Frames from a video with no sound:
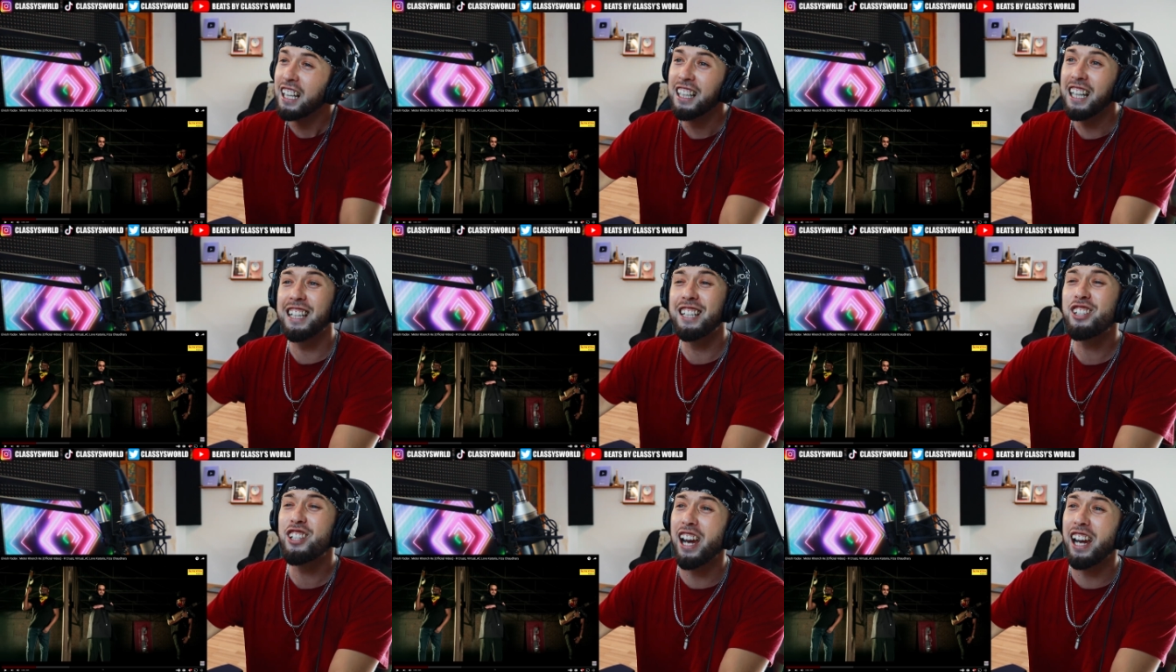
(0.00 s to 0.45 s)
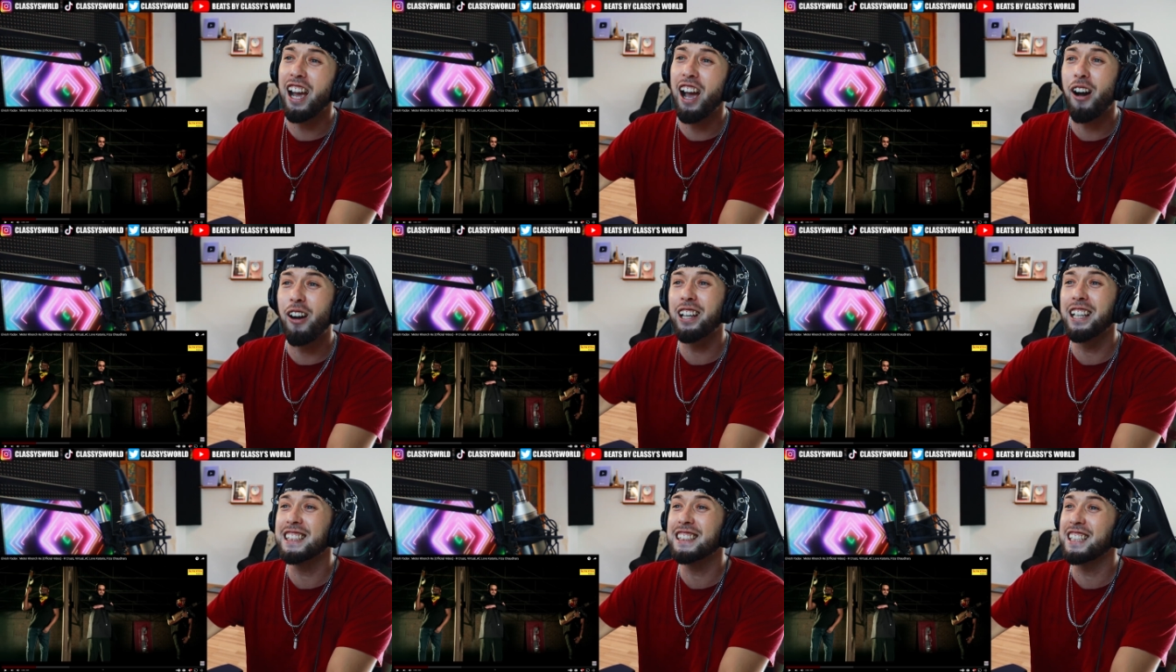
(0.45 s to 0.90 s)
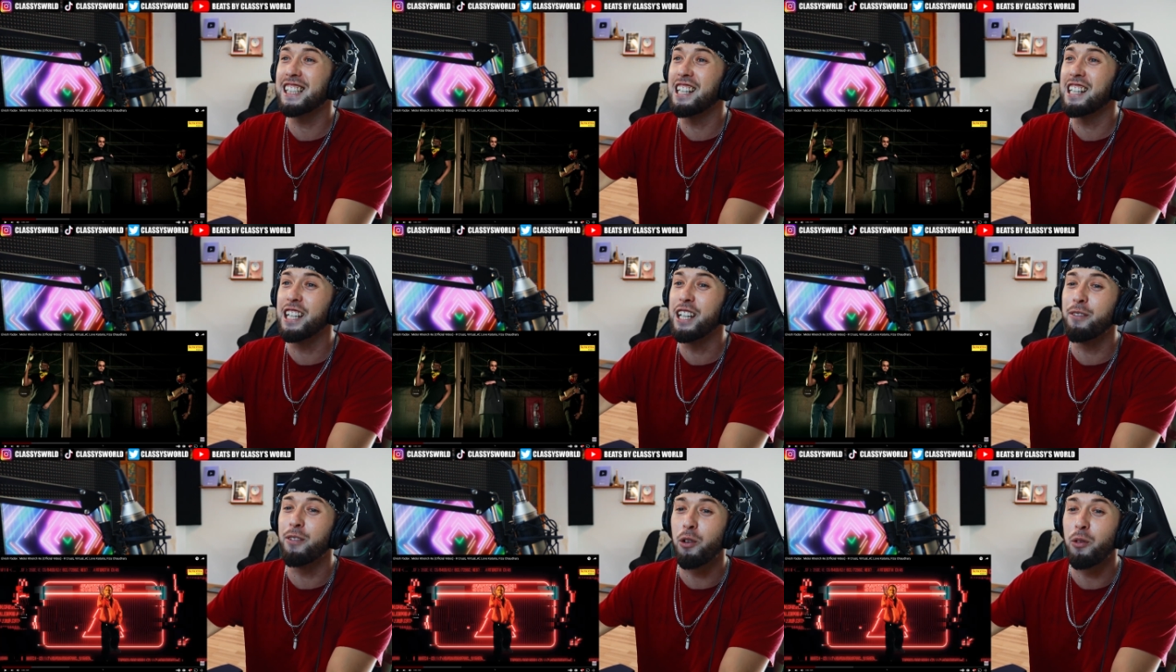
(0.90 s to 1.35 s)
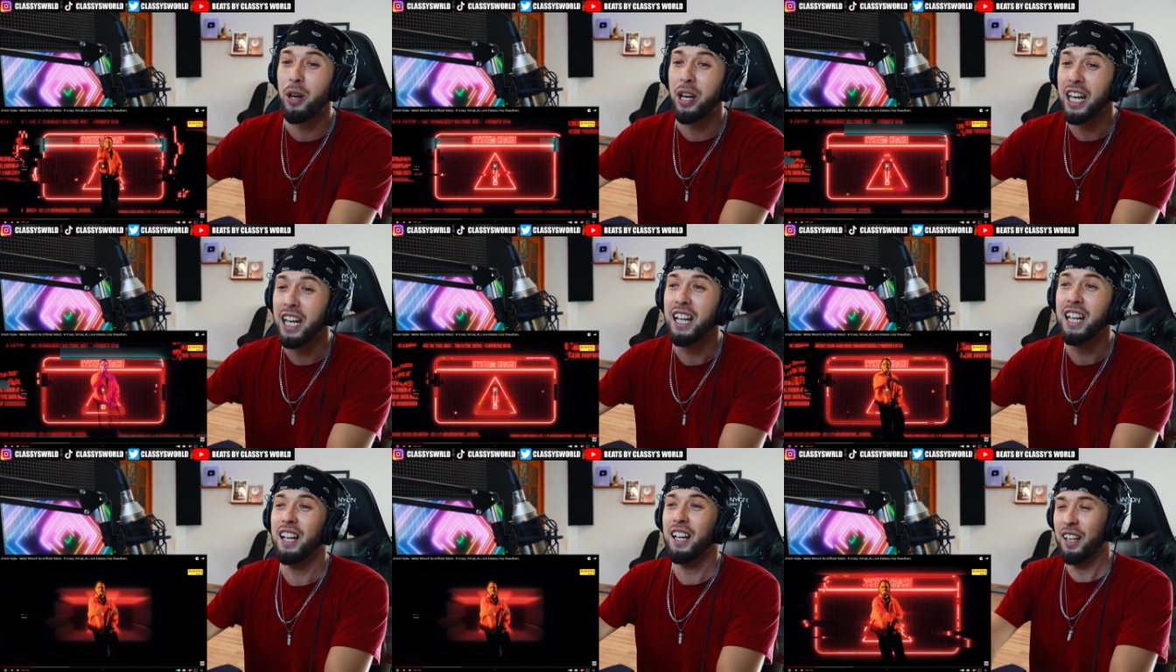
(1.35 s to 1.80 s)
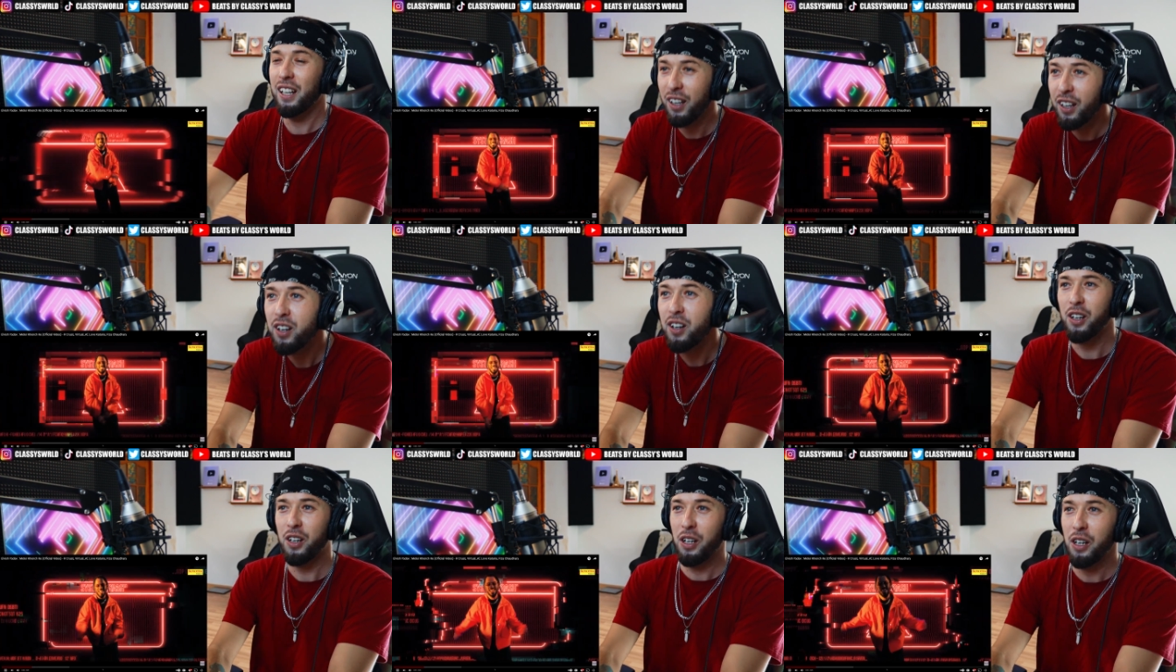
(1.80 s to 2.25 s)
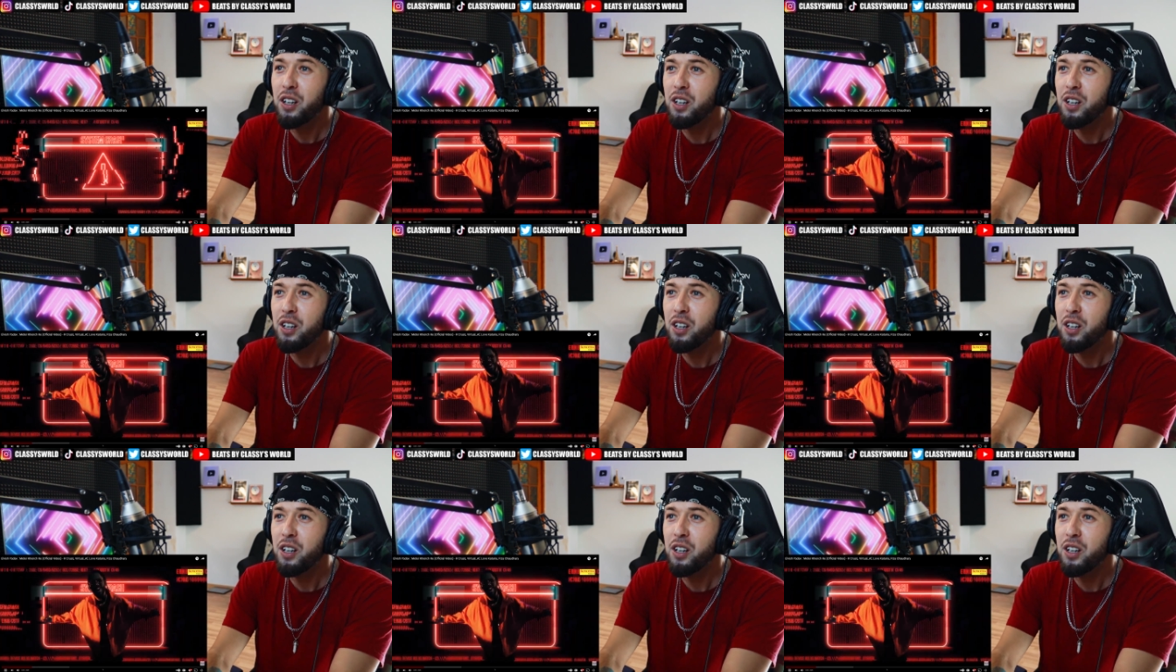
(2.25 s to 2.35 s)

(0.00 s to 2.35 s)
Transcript: Let's check out his delivery. Hey.